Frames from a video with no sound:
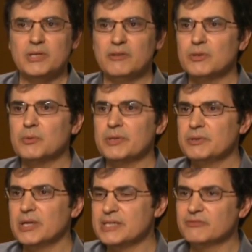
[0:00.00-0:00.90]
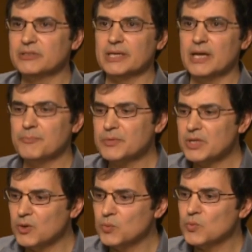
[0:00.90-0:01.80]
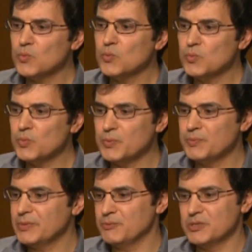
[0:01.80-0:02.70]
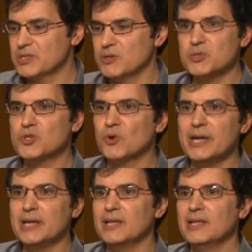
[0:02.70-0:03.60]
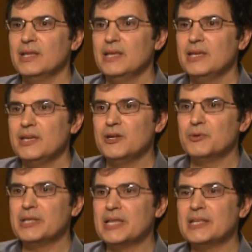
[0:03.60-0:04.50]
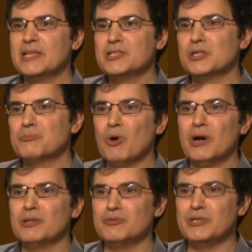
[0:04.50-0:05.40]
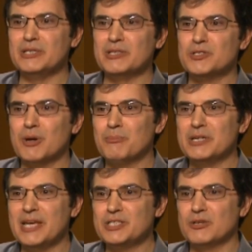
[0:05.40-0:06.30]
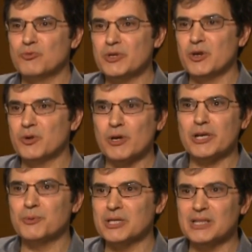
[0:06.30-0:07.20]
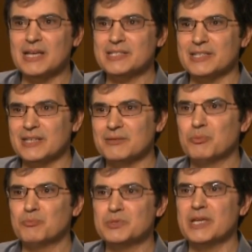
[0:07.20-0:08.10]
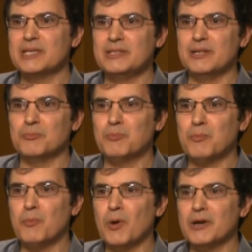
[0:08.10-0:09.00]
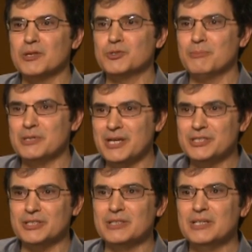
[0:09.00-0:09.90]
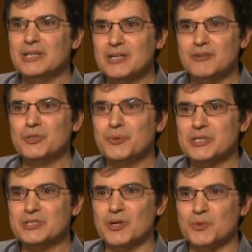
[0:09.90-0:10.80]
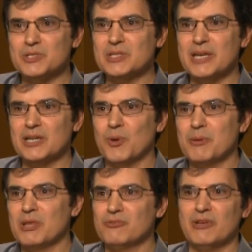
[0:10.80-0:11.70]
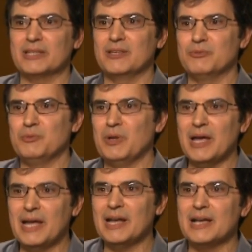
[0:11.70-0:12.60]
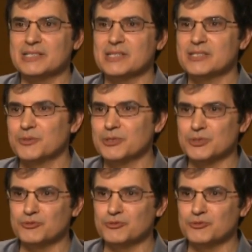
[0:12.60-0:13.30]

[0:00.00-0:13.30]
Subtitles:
definitely. Yeah, definitely. You know, it was great. You know, that took part of the trepidation of, you know, you're working with a classic, and you know, part of the trepidation of doing so was taken away by the fact that, you know, I had access to the original